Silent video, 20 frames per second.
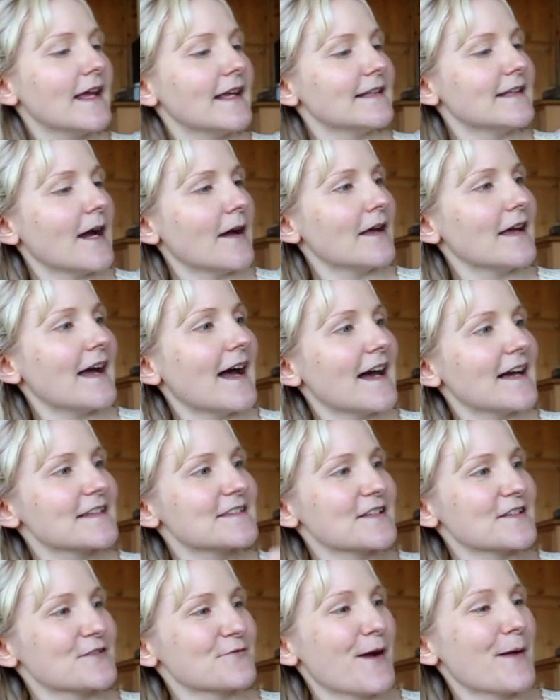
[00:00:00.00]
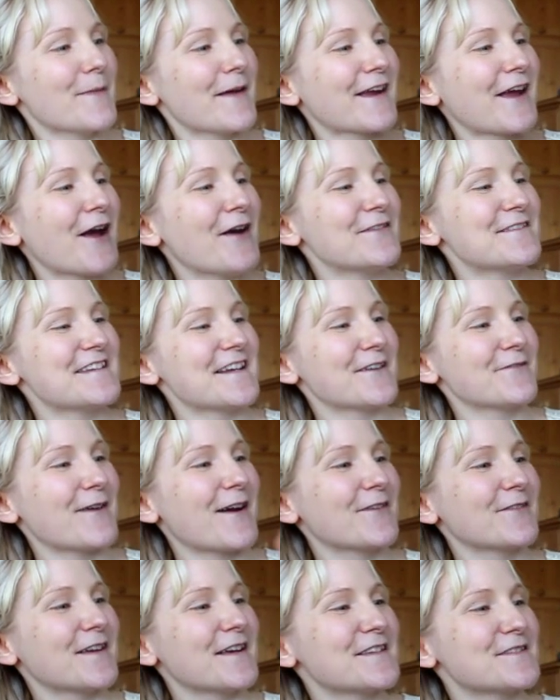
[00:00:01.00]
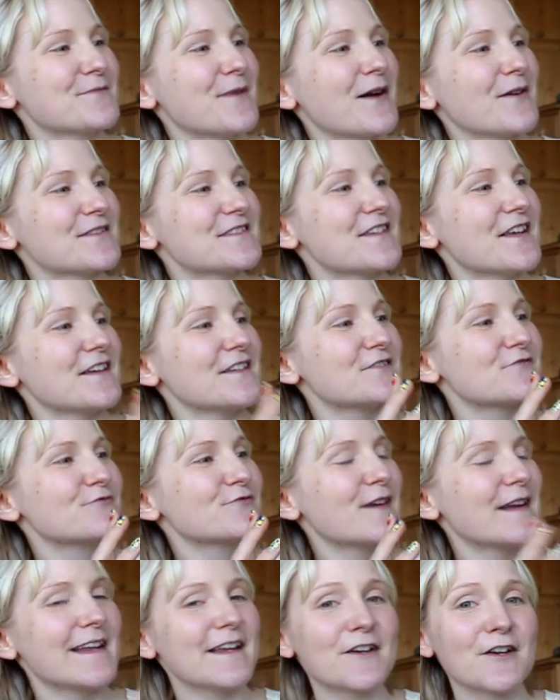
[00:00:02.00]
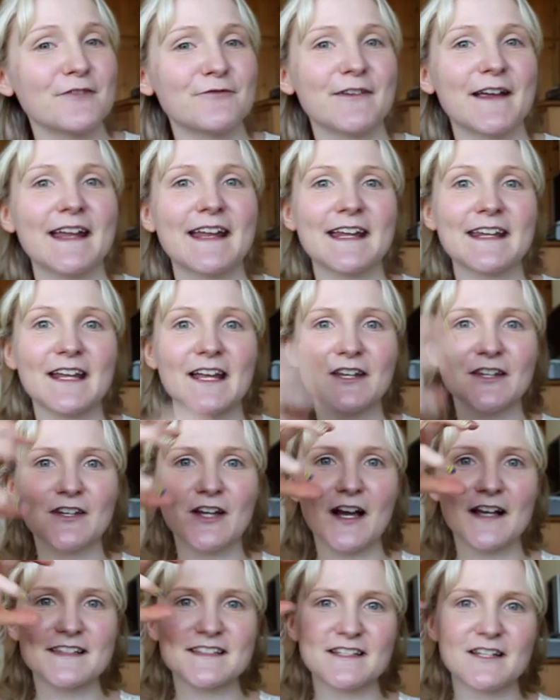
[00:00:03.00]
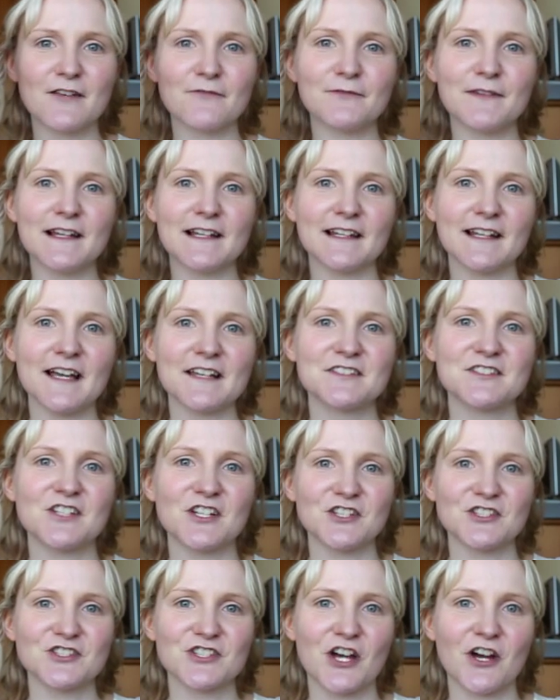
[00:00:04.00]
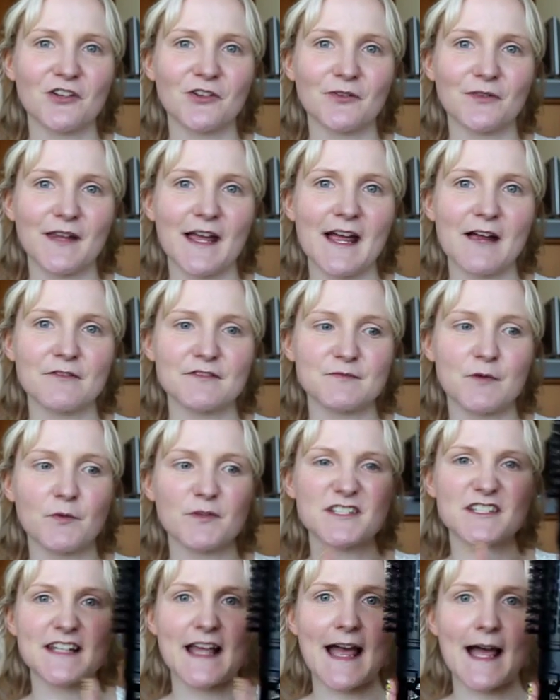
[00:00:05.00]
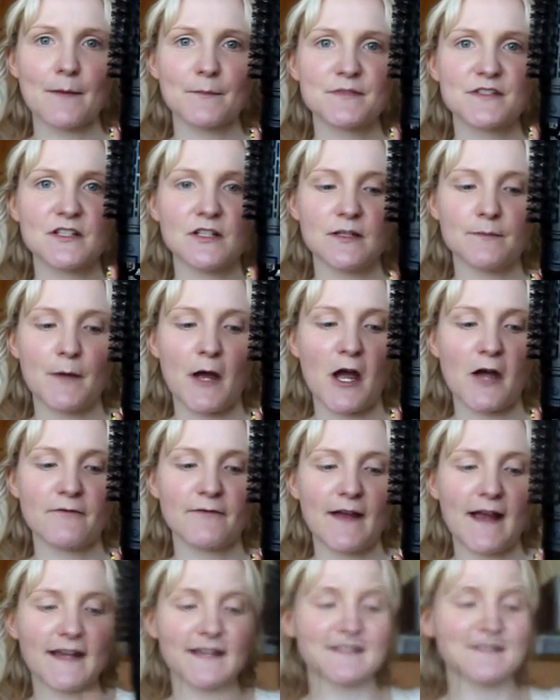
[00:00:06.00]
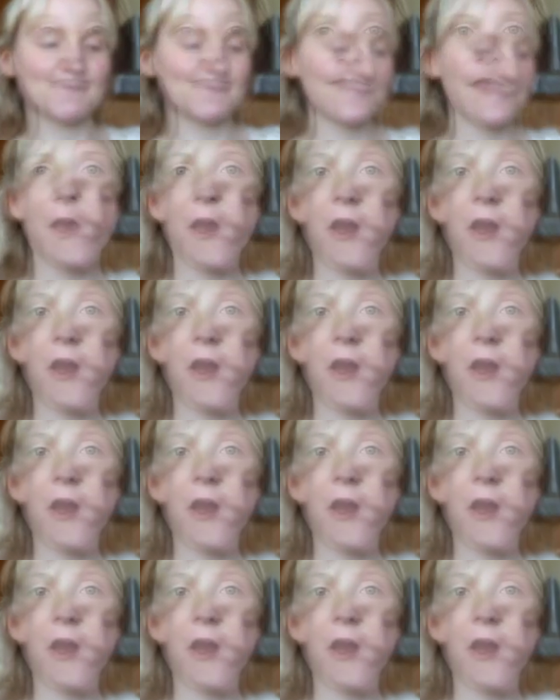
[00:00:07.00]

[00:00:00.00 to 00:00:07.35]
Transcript: Yeah, it has a ceramic coating around it as well, so it's really good for getting that nice lovely lasting shine on the hair as well, which is absolutely perfect.